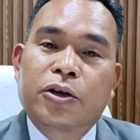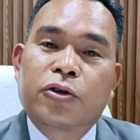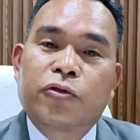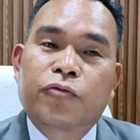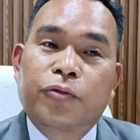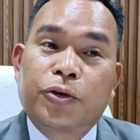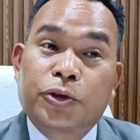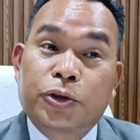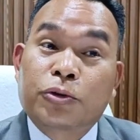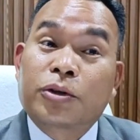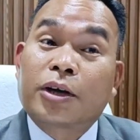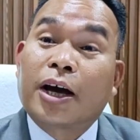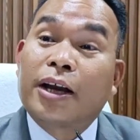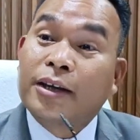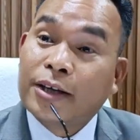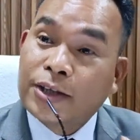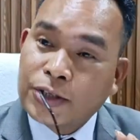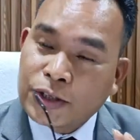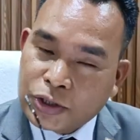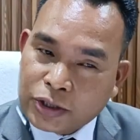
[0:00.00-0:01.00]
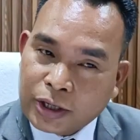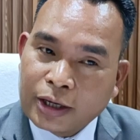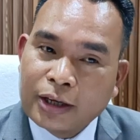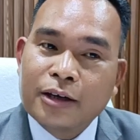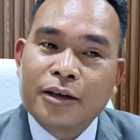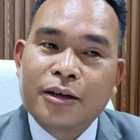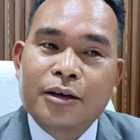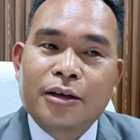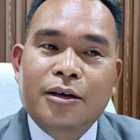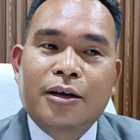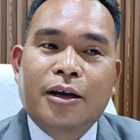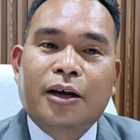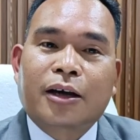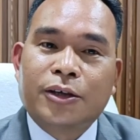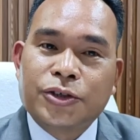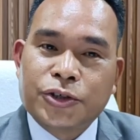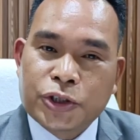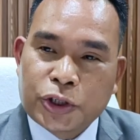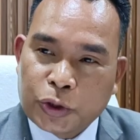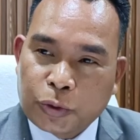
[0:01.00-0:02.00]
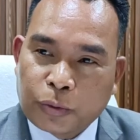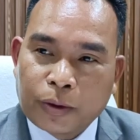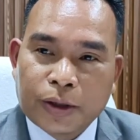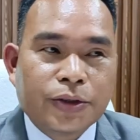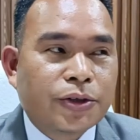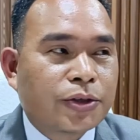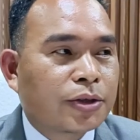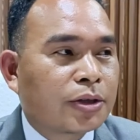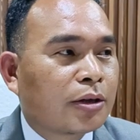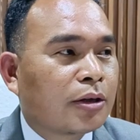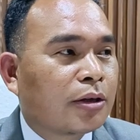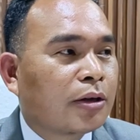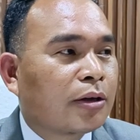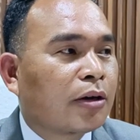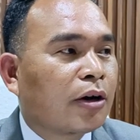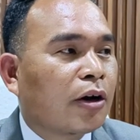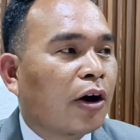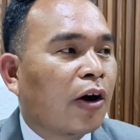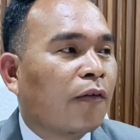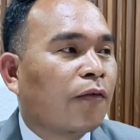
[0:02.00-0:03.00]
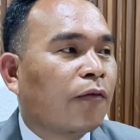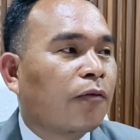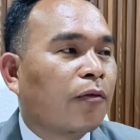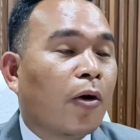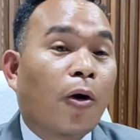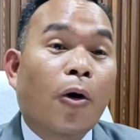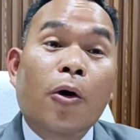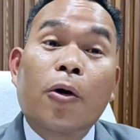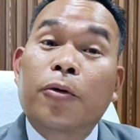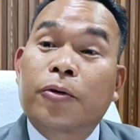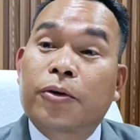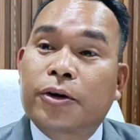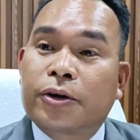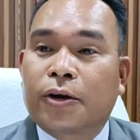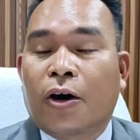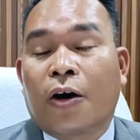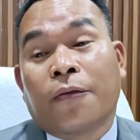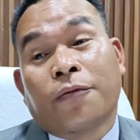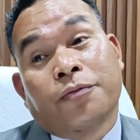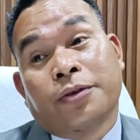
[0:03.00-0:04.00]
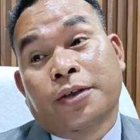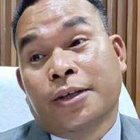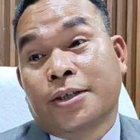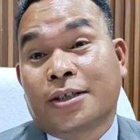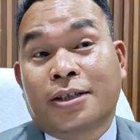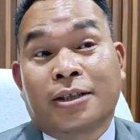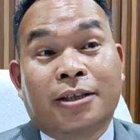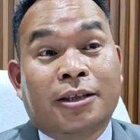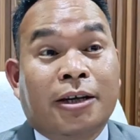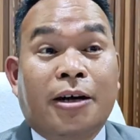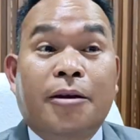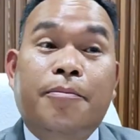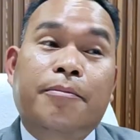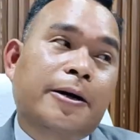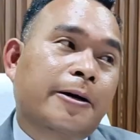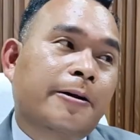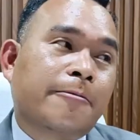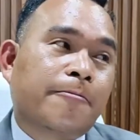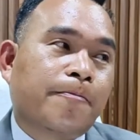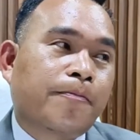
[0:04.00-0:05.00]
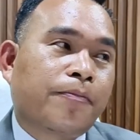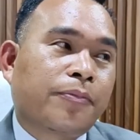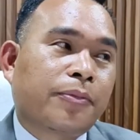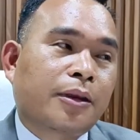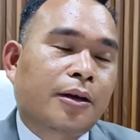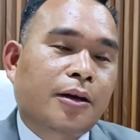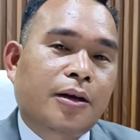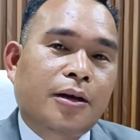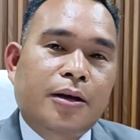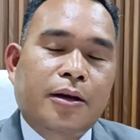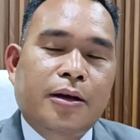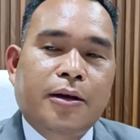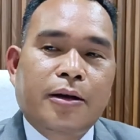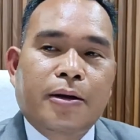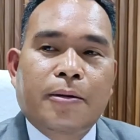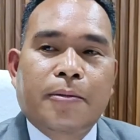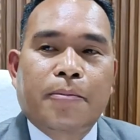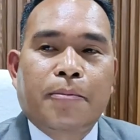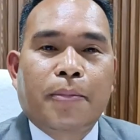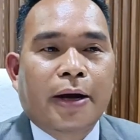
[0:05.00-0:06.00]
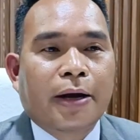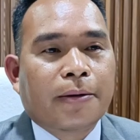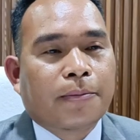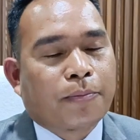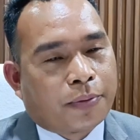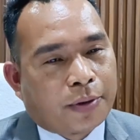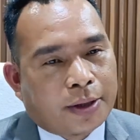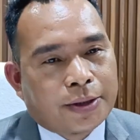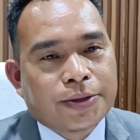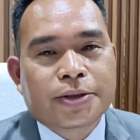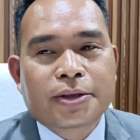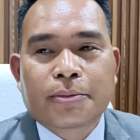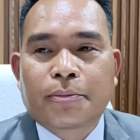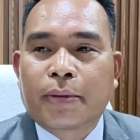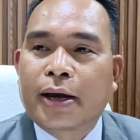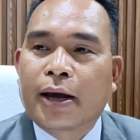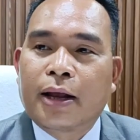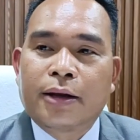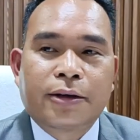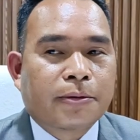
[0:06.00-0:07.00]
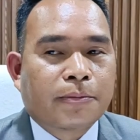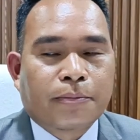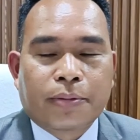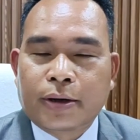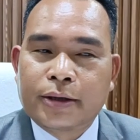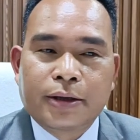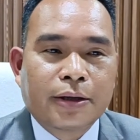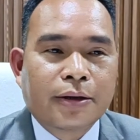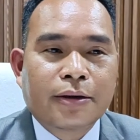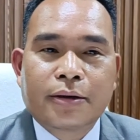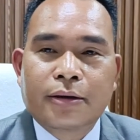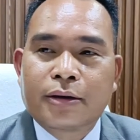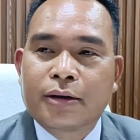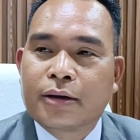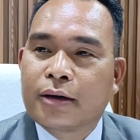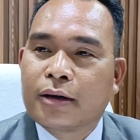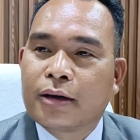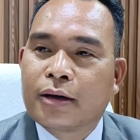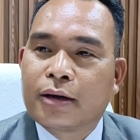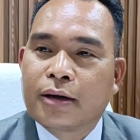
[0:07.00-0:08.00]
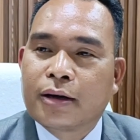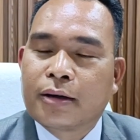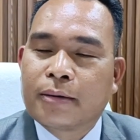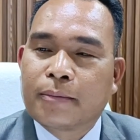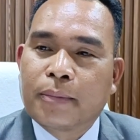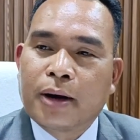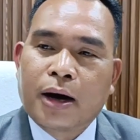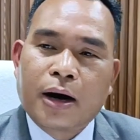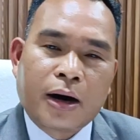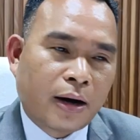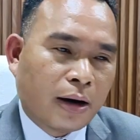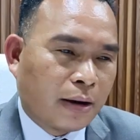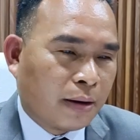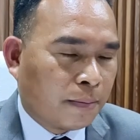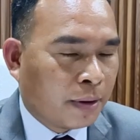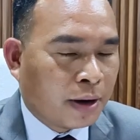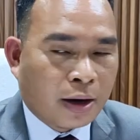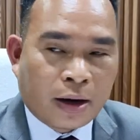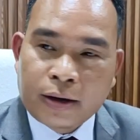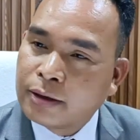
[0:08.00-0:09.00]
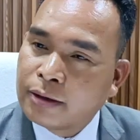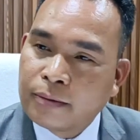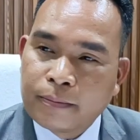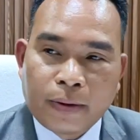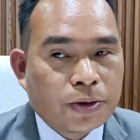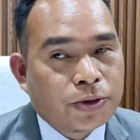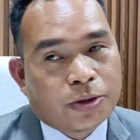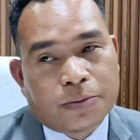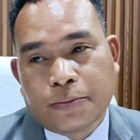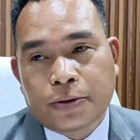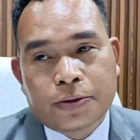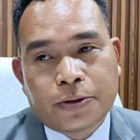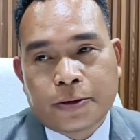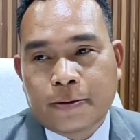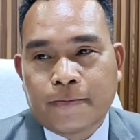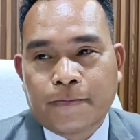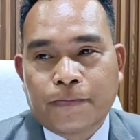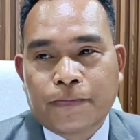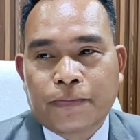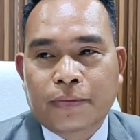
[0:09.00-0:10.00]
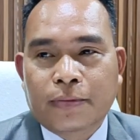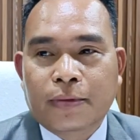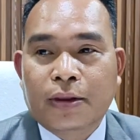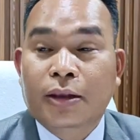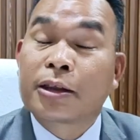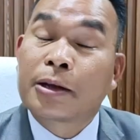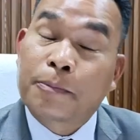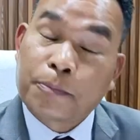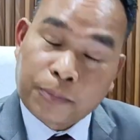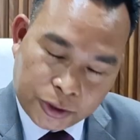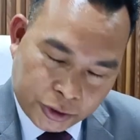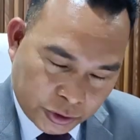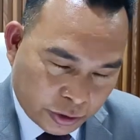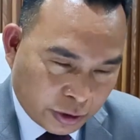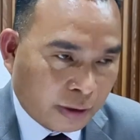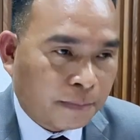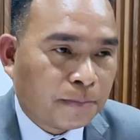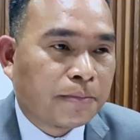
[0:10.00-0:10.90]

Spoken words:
We should understand the consequence of all of this drama. My friends, my elder brother Arden Basamut, the president of